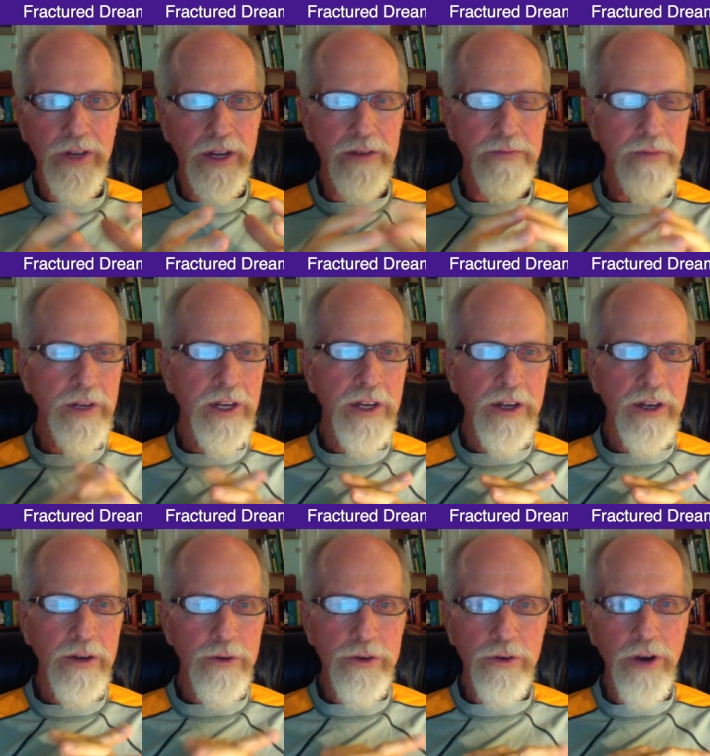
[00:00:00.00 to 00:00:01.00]
I
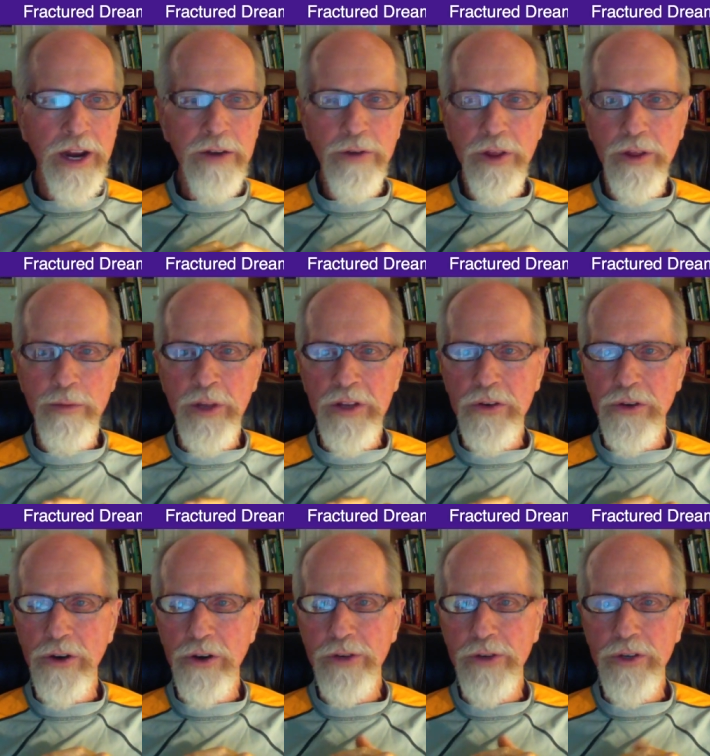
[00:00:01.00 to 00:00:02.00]
was trained with them in the
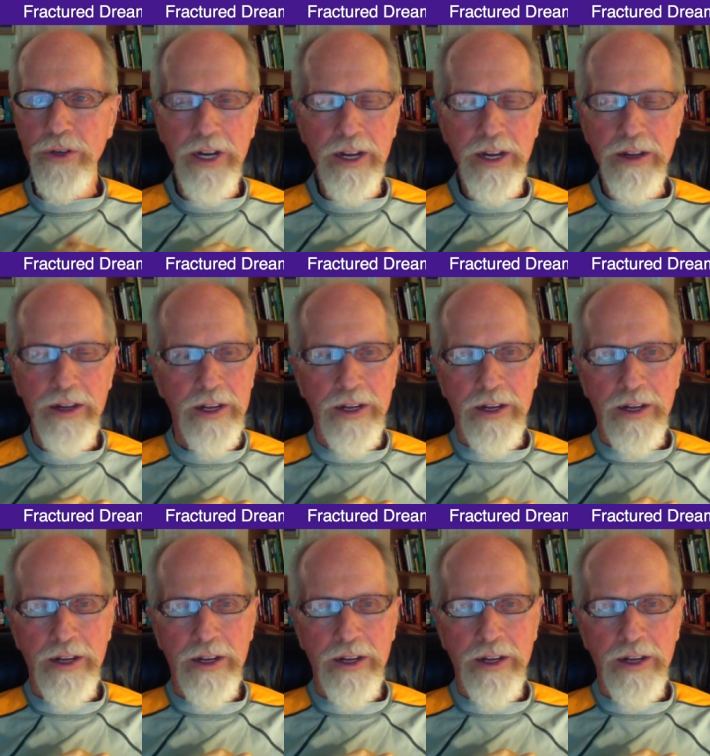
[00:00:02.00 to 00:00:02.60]
service, and